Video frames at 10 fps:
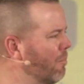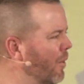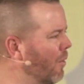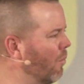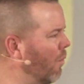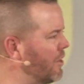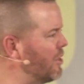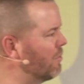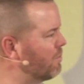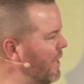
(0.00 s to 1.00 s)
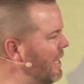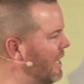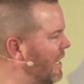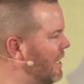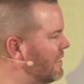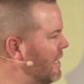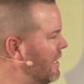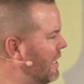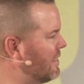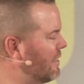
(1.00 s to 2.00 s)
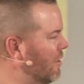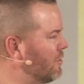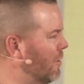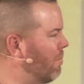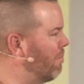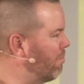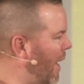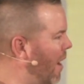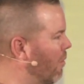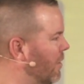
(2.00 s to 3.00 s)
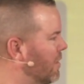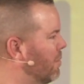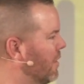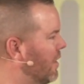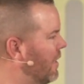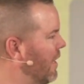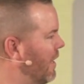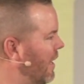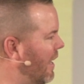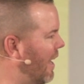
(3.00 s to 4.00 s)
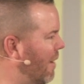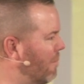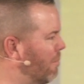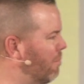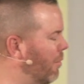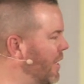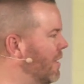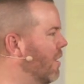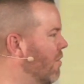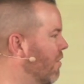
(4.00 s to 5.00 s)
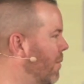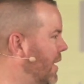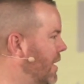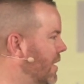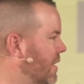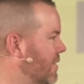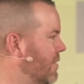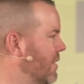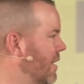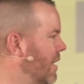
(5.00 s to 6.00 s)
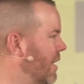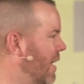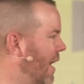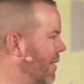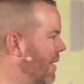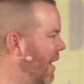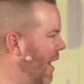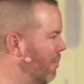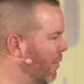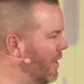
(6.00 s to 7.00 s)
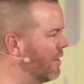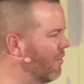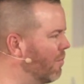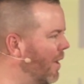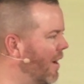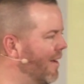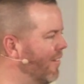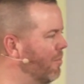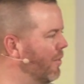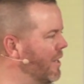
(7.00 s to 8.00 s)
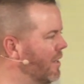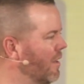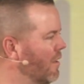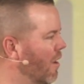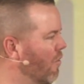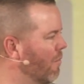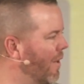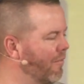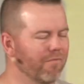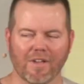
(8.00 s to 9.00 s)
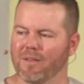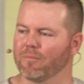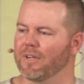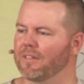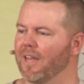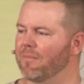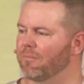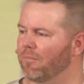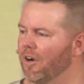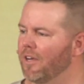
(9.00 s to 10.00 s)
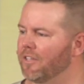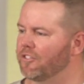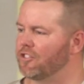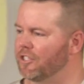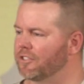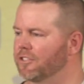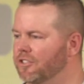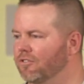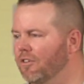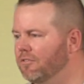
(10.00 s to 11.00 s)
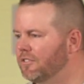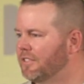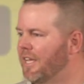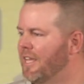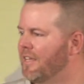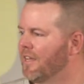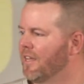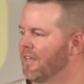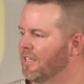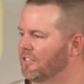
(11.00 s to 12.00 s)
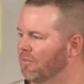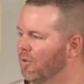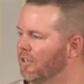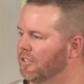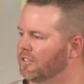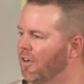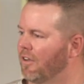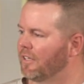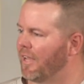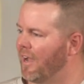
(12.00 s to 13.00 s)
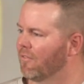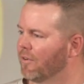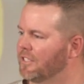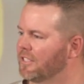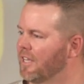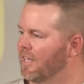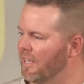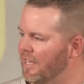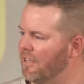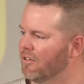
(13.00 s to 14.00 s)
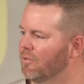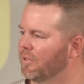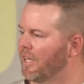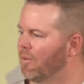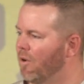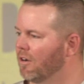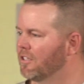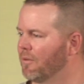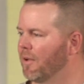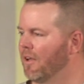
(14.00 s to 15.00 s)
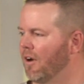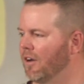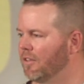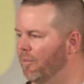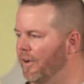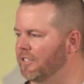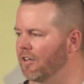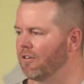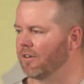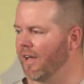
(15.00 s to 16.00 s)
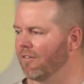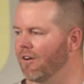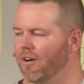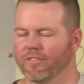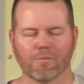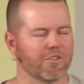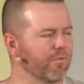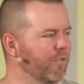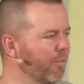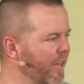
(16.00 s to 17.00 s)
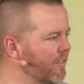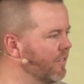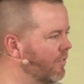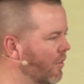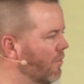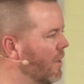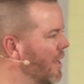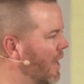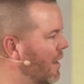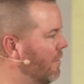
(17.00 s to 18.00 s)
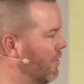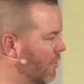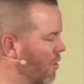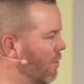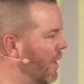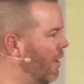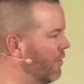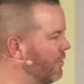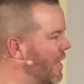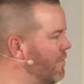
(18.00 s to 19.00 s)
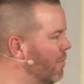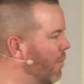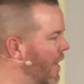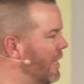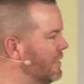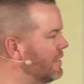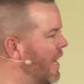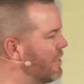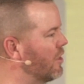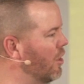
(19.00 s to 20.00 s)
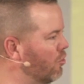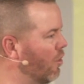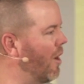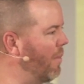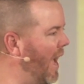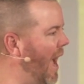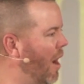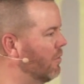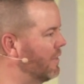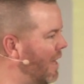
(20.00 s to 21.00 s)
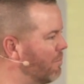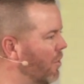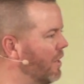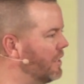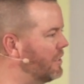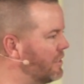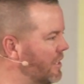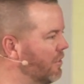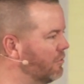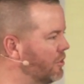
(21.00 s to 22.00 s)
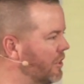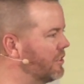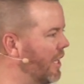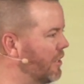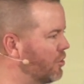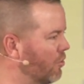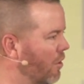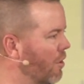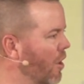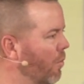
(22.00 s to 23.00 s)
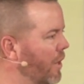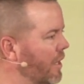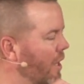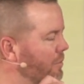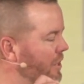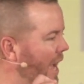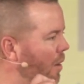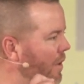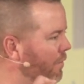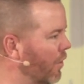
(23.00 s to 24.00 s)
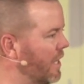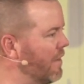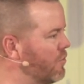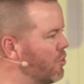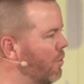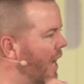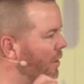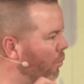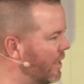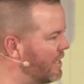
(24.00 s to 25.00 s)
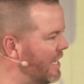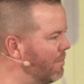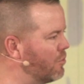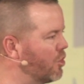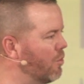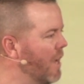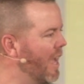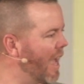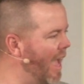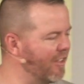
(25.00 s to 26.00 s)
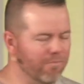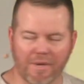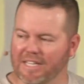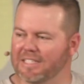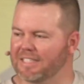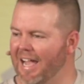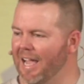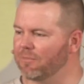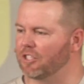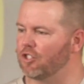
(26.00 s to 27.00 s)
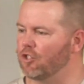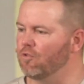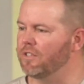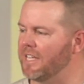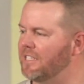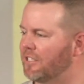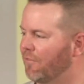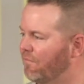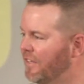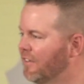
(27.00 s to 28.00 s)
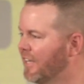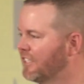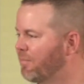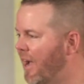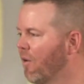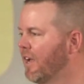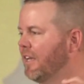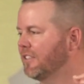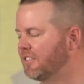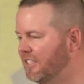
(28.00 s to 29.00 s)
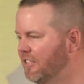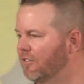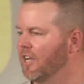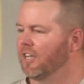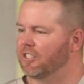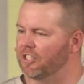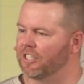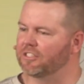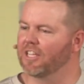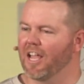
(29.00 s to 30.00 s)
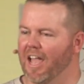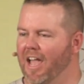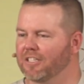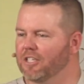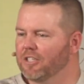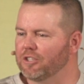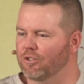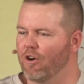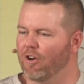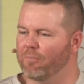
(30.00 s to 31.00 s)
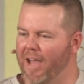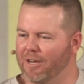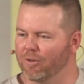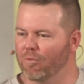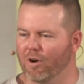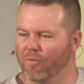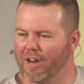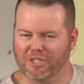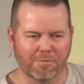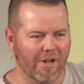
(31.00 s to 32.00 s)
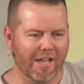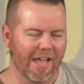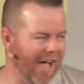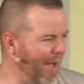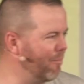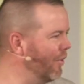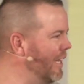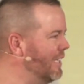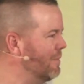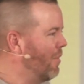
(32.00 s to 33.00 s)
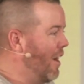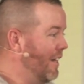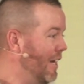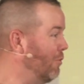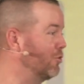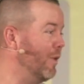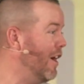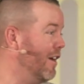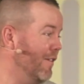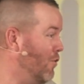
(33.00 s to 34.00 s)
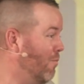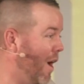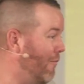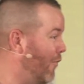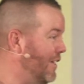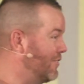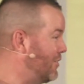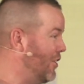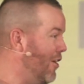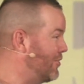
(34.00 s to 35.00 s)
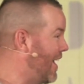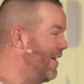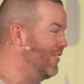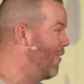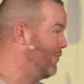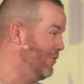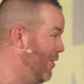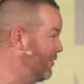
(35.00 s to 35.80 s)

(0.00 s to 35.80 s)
But what she was meaning is that there's a power in the blood, and I pleaded over my kids. I pleaded over my life. I pleaded over my family. That blood is just as strong today as it was on Calvary's hill when they walked up on the place called Golgotha, which means place of the soul and the skull, and our Savior bled his last drop out. That blood is still just as strong when it comes to how it forgives you and redeems you. As many times as you need to feel its power, it is still just as strong. And Patty would walk around, she'd be like, "I plead the blood." And it was weird if you brought friends to church. I don't know if you